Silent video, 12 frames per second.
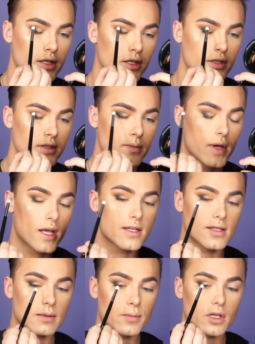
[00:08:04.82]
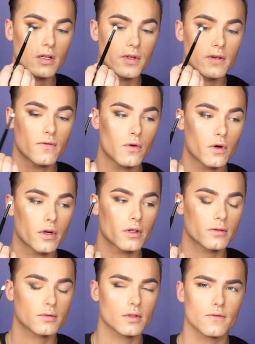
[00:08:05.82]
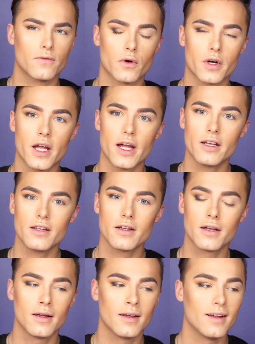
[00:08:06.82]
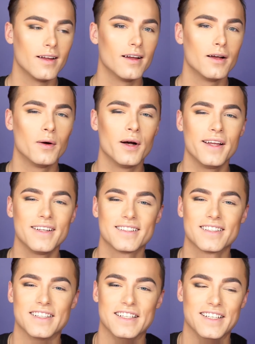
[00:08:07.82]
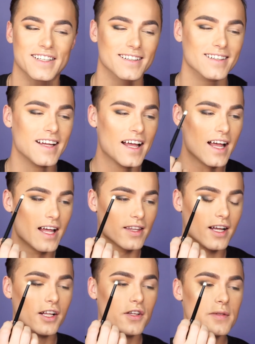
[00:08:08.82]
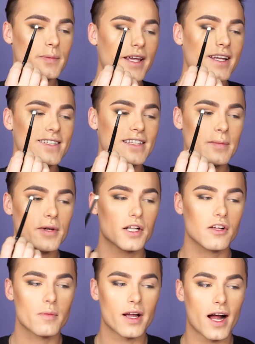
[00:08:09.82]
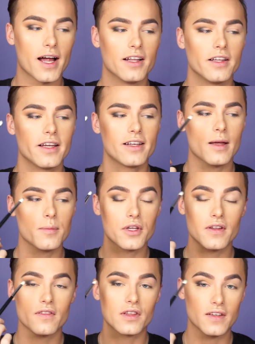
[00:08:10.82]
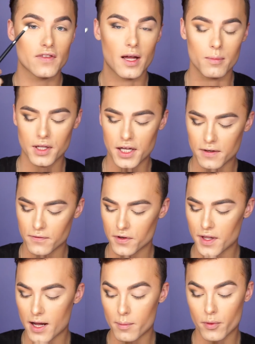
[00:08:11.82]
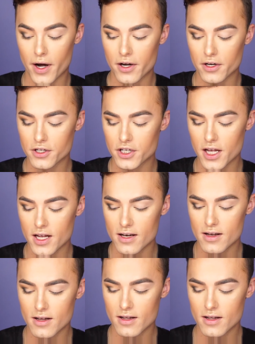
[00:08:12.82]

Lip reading: little space in the middle of the forehead. What? The whole space in the middle of my eyelid, I'm going to leave that blank for that brighter shade.